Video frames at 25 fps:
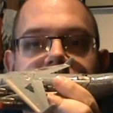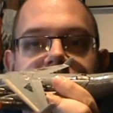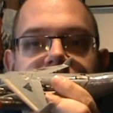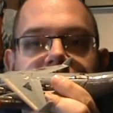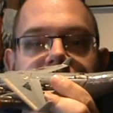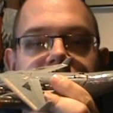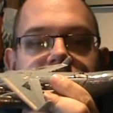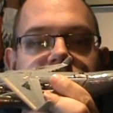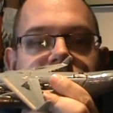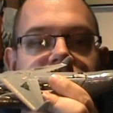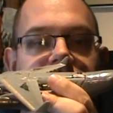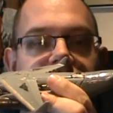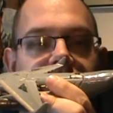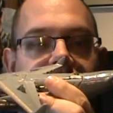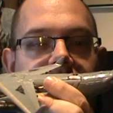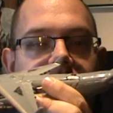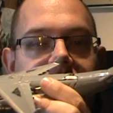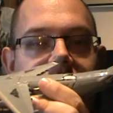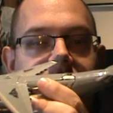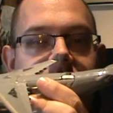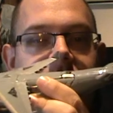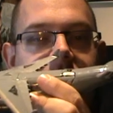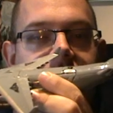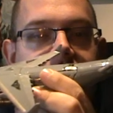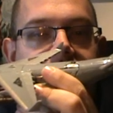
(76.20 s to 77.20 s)
nice
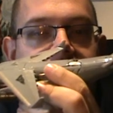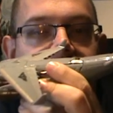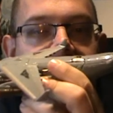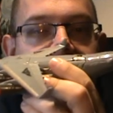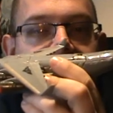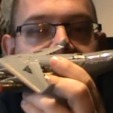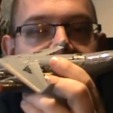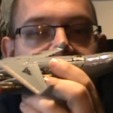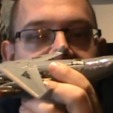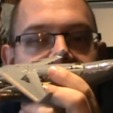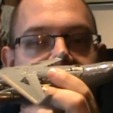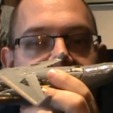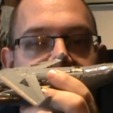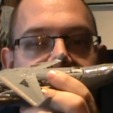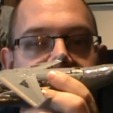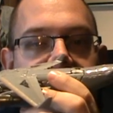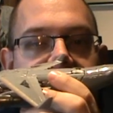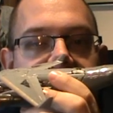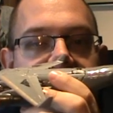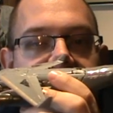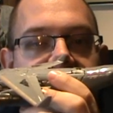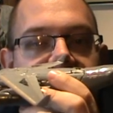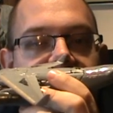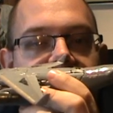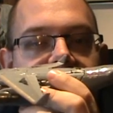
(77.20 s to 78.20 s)
toy,
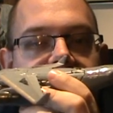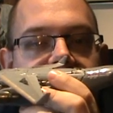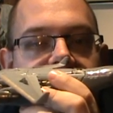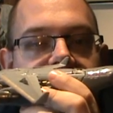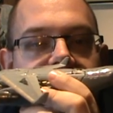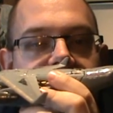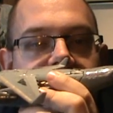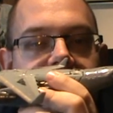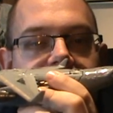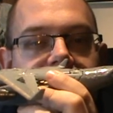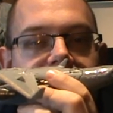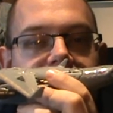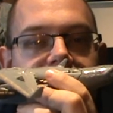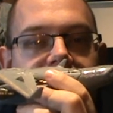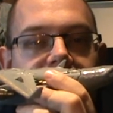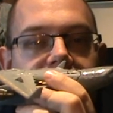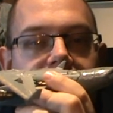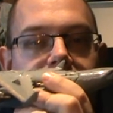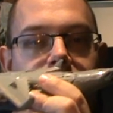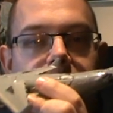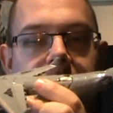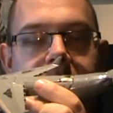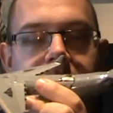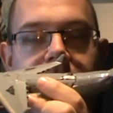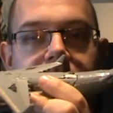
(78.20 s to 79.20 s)
which,
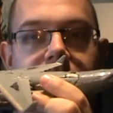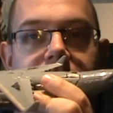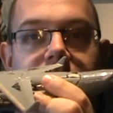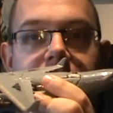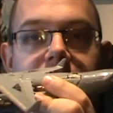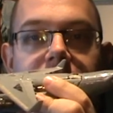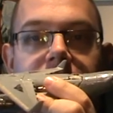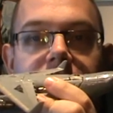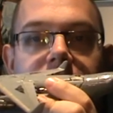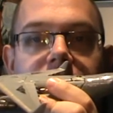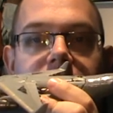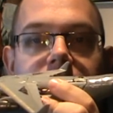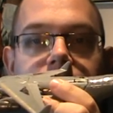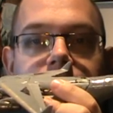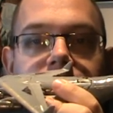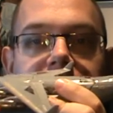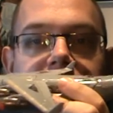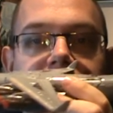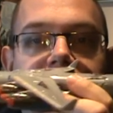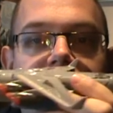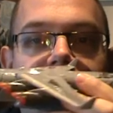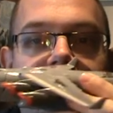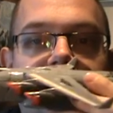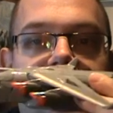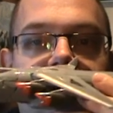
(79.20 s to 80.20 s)
when
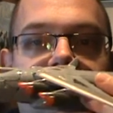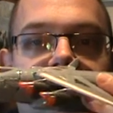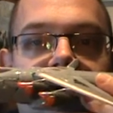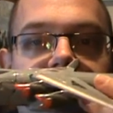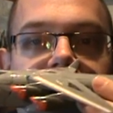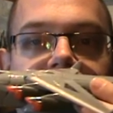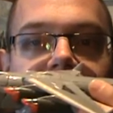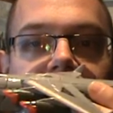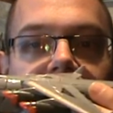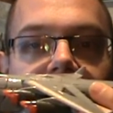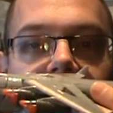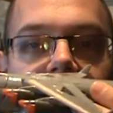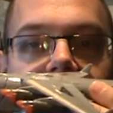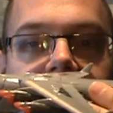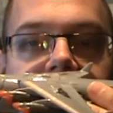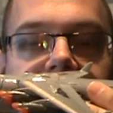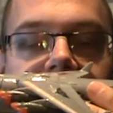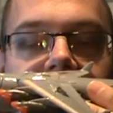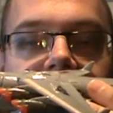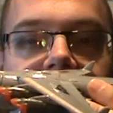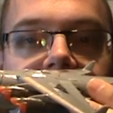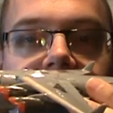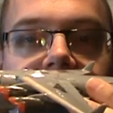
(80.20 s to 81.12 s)
completely transformed and